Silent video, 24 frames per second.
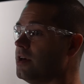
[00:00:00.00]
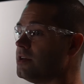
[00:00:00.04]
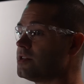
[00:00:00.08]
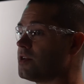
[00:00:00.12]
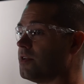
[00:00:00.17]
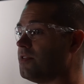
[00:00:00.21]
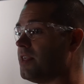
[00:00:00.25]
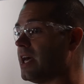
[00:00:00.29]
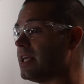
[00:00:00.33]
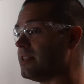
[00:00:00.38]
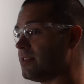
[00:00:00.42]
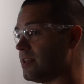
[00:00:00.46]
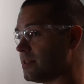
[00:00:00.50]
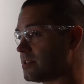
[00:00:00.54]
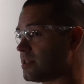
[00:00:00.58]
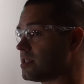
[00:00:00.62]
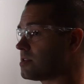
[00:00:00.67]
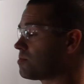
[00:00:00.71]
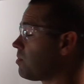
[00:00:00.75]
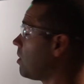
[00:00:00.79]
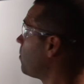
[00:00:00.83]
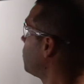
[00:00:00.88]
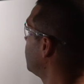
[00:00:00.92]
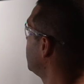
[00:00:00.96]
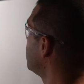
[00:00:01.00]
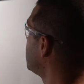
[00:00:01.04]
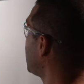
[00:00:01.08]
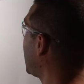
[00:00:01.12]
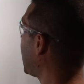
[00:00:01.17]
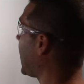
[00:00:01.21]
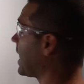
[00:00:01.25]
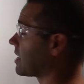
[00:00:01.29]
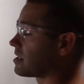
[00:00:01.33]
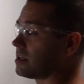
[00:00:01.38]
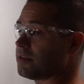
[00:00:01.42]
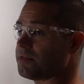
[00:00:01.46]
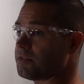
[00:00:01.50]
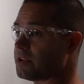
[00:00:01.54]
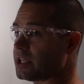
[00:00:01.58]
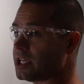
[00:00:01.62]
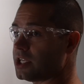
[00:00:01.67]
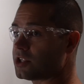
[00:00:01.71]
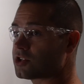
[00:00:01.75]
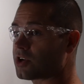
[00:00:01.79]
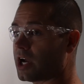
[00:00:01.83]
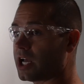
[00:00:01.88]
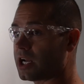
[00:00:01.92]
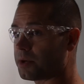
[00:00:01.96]
So this is what we're
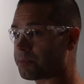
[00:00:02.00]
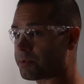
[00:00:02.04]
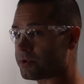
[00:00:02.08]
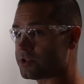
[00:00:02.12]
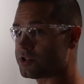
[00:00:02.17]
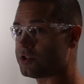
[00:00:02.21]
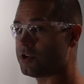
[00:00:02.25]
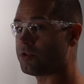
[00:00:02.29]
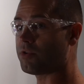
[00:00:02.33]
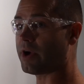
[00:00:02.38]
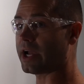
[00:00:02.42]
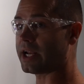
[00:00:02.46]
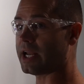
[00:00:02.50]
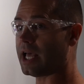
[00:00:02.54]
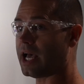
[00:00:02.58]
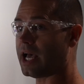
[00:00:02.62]
actively trying to pursue right